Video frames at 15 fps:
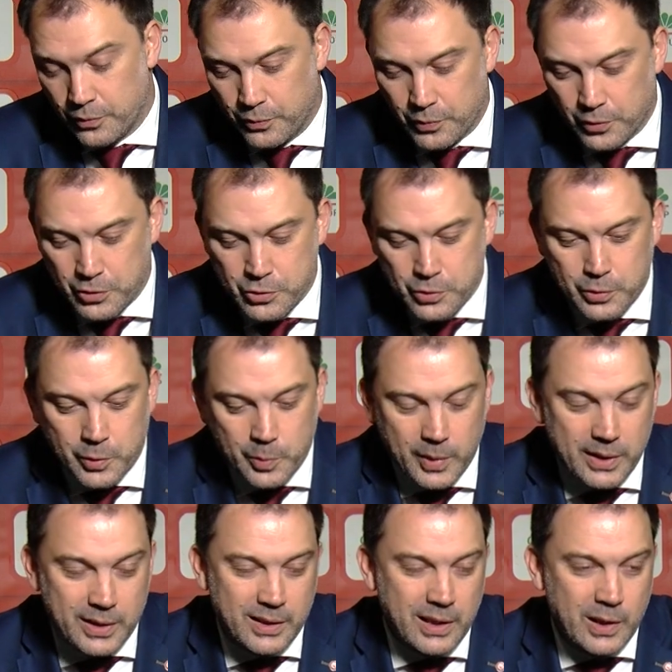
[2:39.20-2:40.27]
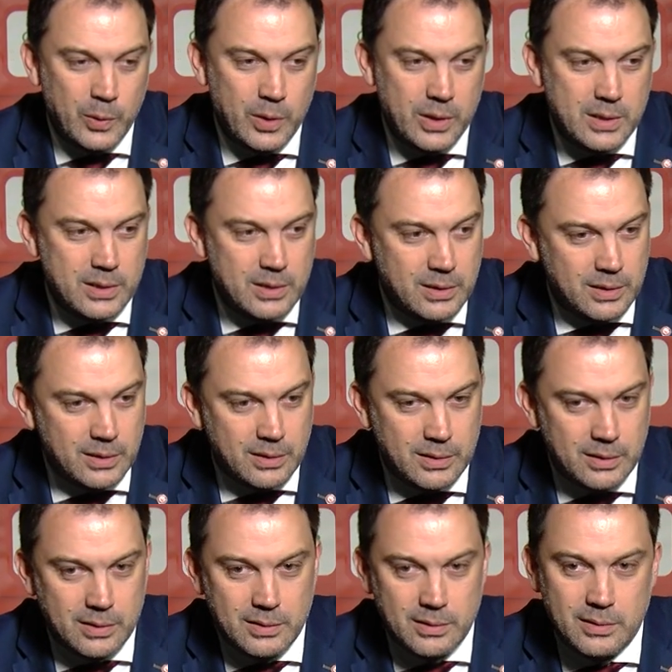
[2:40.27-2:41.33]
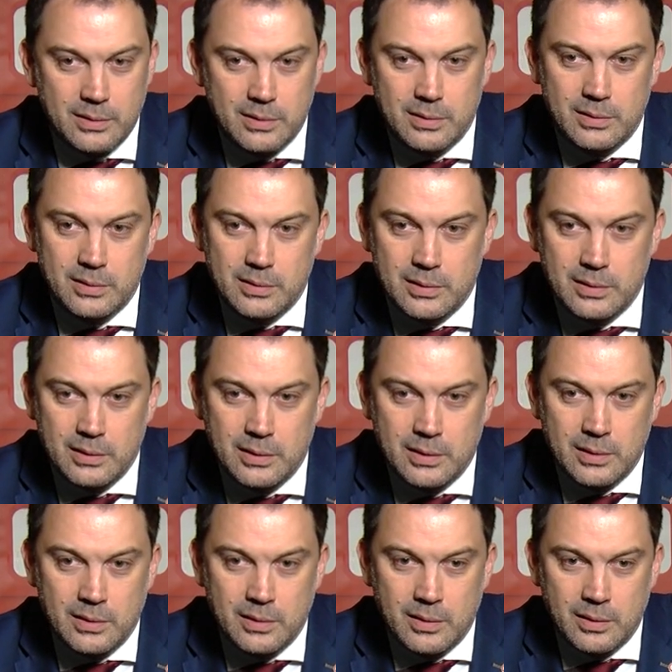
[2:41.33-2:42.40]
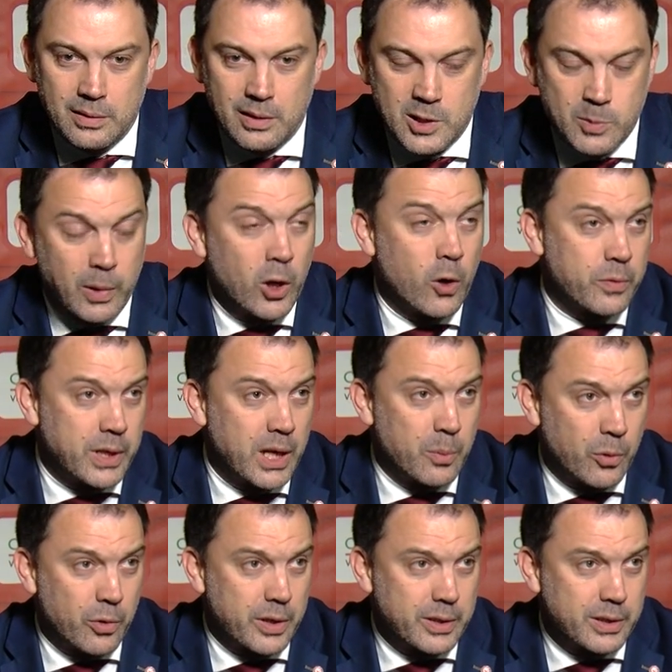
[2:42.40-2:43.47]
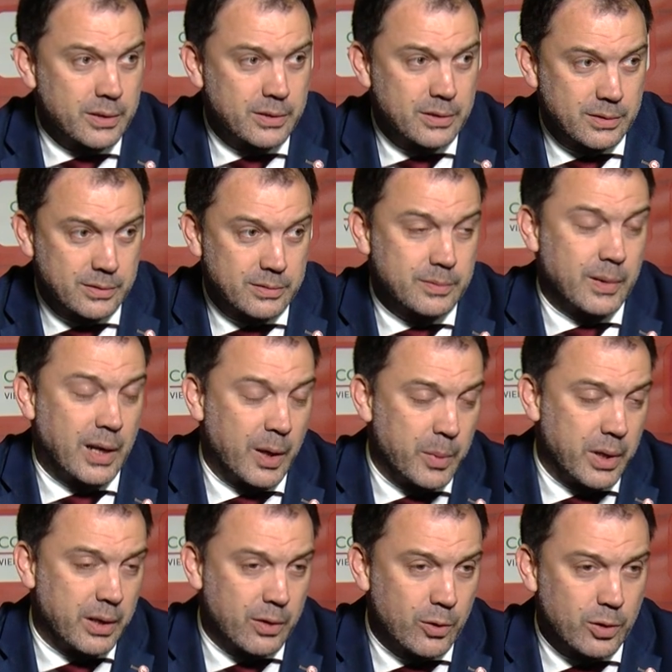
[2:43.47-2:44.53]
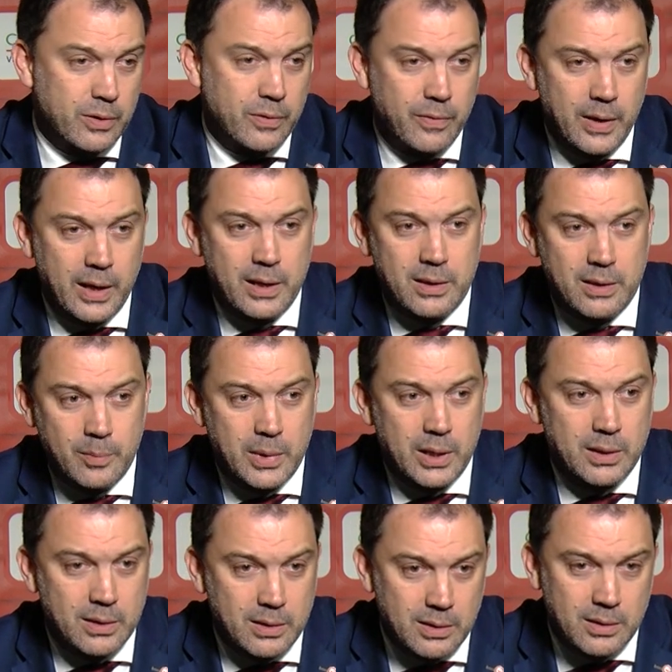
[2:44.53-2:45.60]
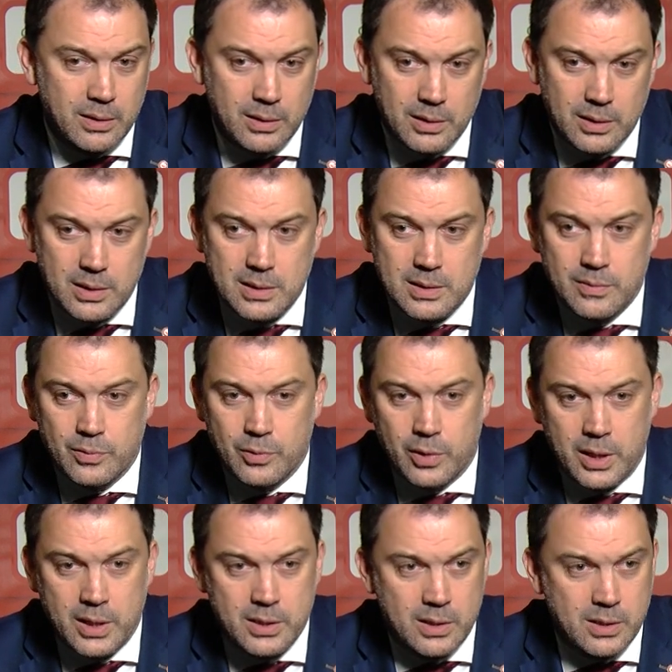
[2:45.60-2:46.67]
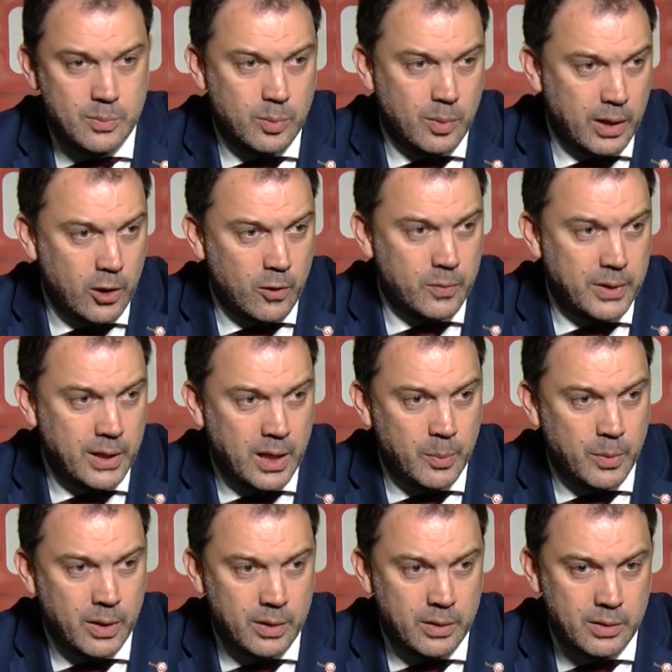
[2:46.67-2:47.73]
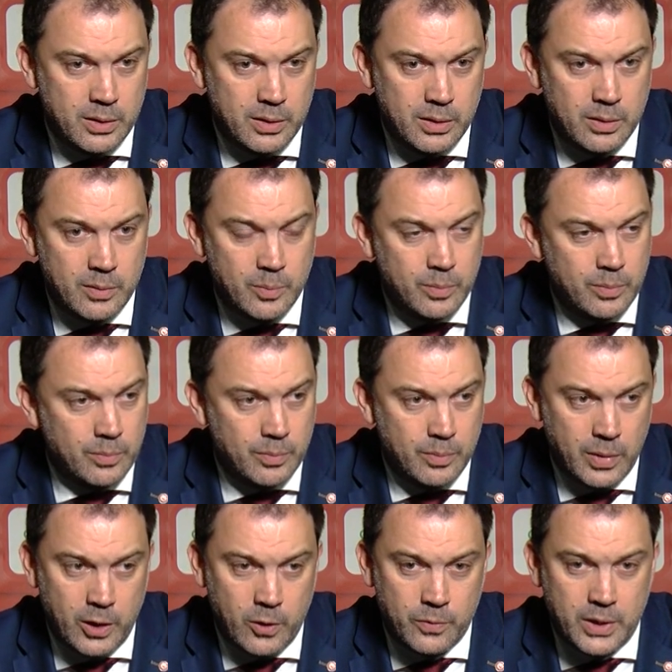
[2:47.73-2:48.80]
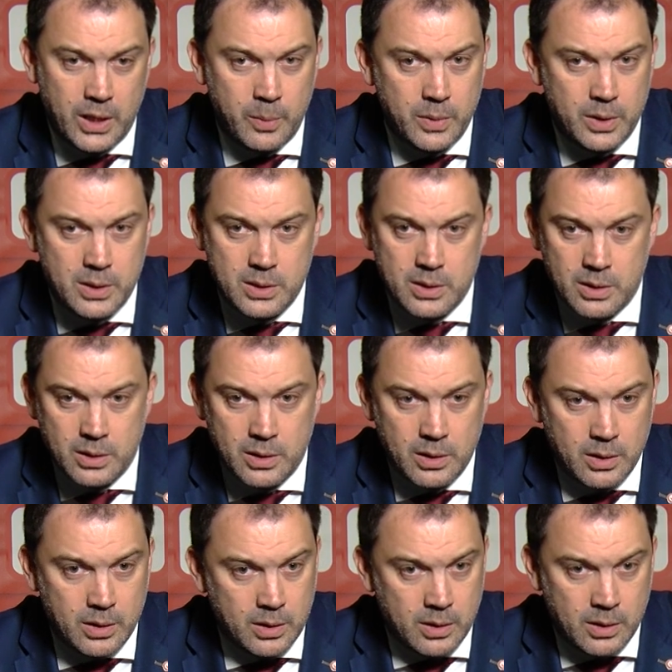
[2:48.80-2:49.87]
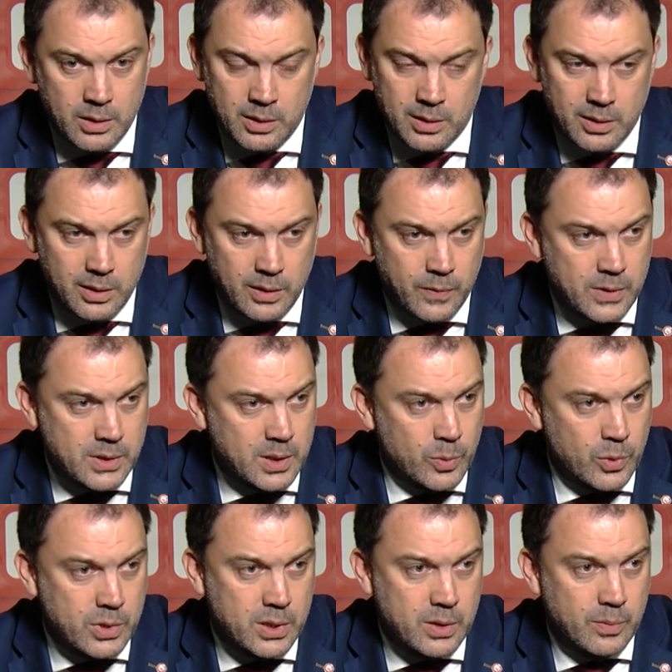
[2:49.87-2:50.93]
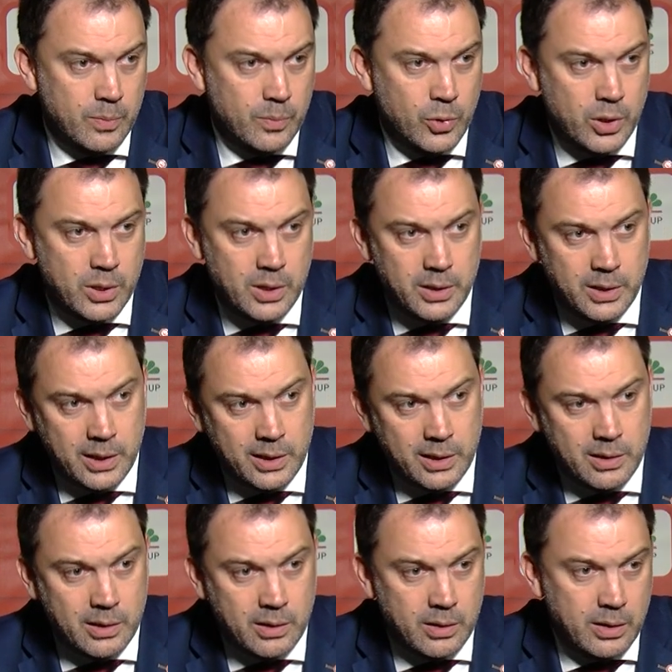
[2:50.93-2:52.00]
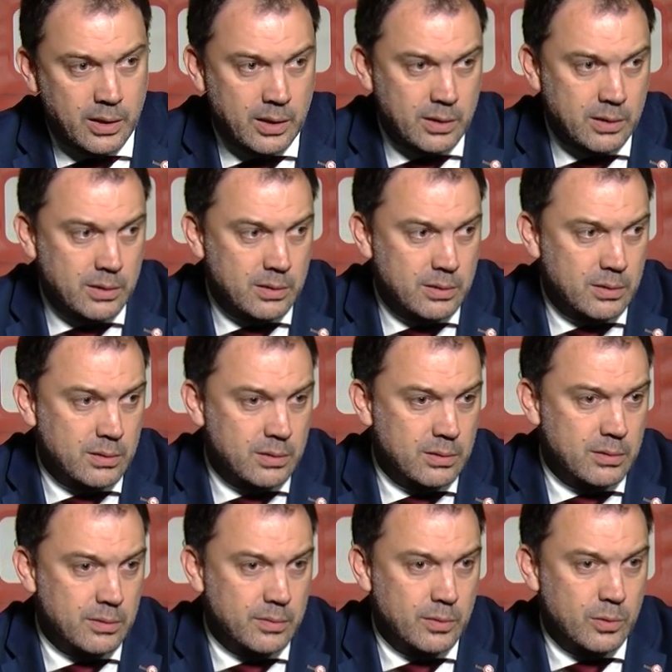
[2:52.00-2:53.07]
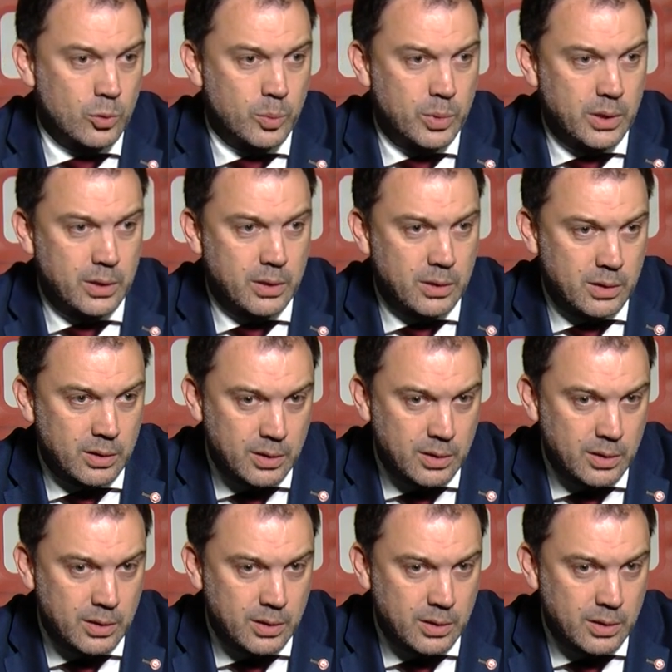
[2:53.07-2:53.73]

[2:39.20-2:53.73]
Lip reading: For sure, but now it's playoff time already. I mean, not fact, but it's for us. It's playoff time, and in playoff time, it's defense is the most important thing, and to be